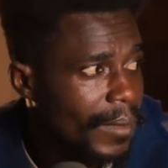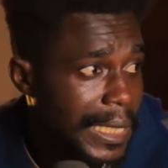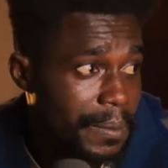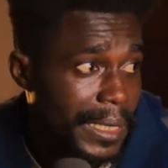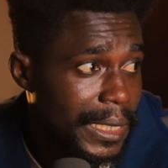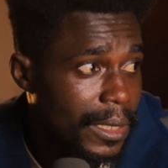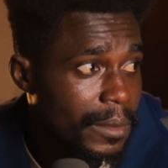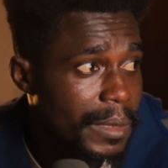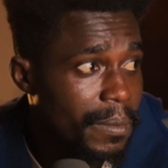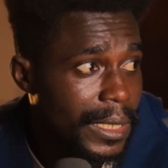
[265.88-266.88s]
Has my
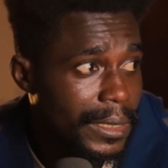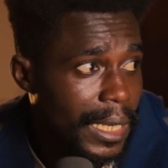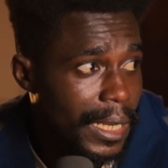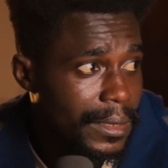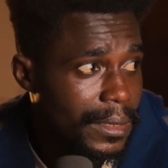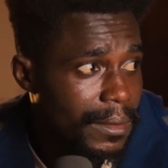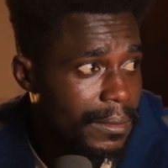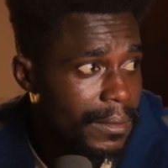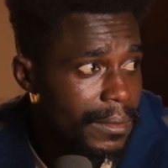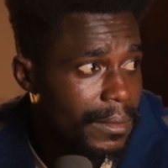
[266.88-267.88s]
channel been monetized?
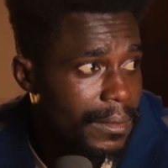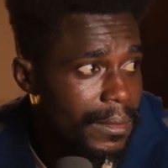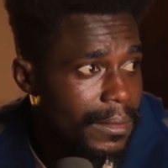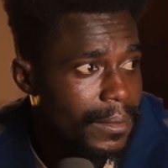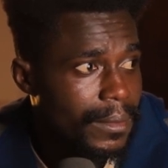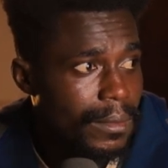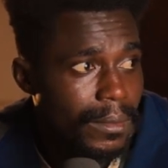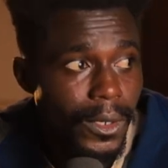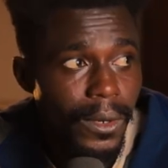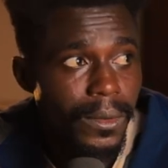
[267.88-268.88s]

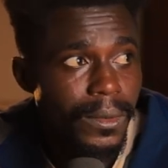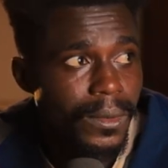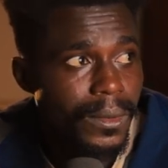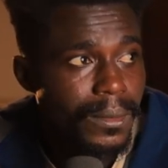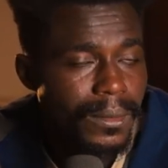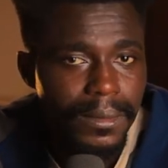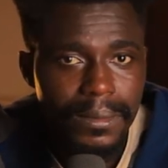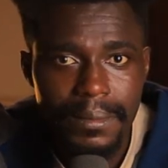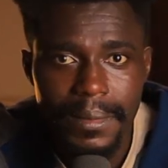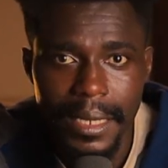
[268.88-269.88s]
No.
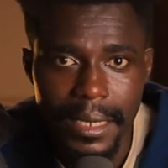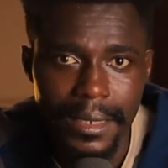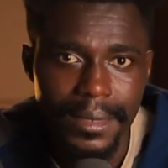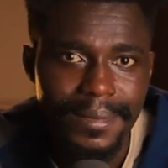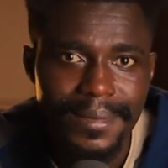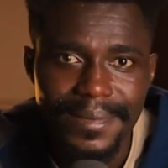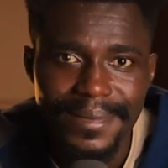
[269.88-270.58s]
Man,